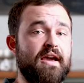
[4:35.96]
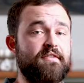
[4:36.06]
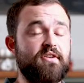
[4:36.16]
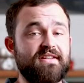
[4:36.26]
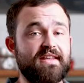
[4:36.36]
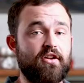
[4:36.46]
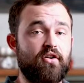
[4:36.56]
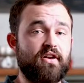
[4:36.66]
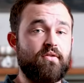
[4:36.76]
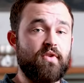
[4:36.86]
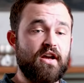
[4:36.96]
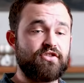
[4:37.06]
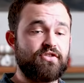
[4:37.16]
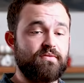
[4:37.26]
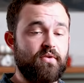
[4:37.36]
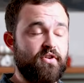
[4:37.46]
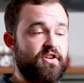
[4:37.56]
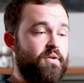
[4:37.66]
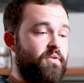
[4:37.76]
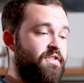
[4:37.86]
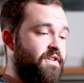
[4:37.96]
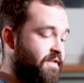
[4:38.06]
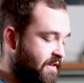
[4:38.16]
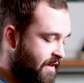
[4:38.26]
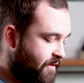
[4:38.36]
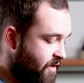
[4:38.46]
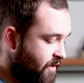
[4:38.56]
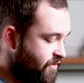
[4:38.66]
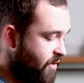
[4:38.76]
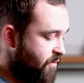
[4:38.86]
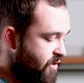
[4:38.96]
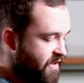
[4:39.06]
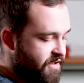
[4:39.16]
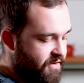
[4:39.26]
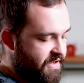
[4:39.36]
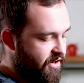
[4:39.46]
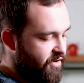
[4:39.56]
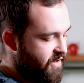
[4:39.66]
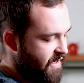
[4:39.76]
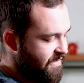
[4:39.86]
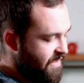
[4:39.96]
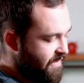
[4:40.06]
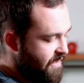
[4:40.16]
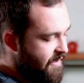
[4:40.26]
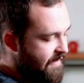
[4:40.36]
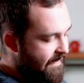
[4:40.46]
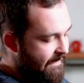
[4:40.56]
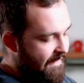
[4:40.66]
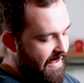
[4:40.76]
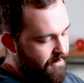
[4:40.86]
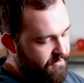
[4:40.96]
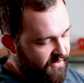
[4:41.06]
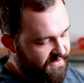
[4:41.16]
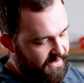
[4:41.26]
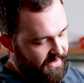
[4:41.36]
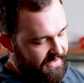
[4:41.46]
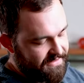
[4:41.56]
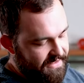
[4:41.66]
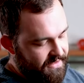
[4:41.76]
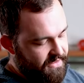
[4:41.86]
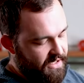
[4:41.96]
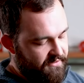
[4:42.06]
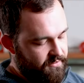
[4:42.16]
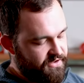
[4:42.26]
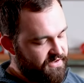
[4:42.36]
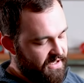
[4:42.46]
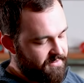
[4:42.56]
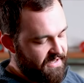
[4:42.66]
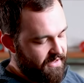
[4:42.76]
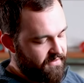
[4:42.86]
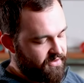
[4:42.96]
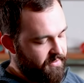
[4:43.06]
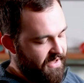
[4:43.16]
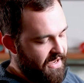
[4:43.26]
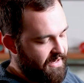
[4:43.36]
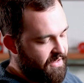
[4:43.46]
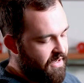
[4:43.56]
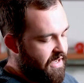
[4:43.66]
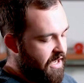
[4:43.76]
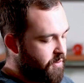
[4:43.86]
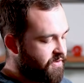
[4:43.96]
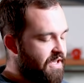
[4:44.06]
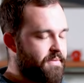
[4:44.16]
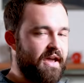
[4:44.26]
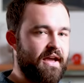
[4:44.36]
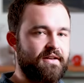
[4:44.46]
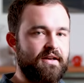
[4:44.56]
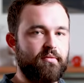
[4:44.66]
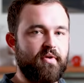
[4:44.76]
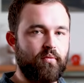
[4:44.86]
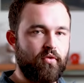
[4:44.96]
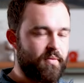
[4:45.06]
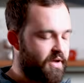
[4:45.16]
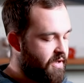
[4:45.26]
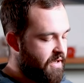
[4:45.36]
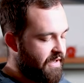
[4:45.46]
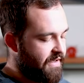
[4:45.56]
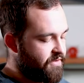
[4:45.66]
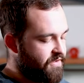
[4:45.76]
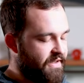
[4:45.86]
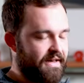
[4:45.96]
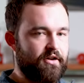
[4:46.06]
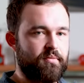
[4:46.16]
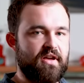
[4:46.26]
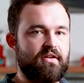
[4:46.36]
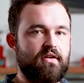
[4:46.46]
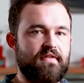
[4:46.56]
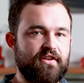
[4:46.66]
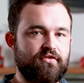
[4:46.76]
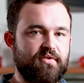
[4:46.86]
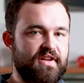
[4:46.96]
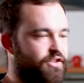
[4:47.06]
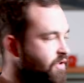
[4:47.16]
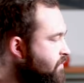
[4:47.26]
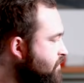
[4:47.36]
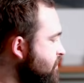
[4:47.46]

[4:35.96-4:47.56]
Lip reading: And if you need to get it on in a rush, or you don't want to stop moving, you can get it on nice and easily. And we've got this like extended cuff, which just comes down over the top of the hand, helps keep your hand a little bit warmer and gives you just a little bit of extra protection.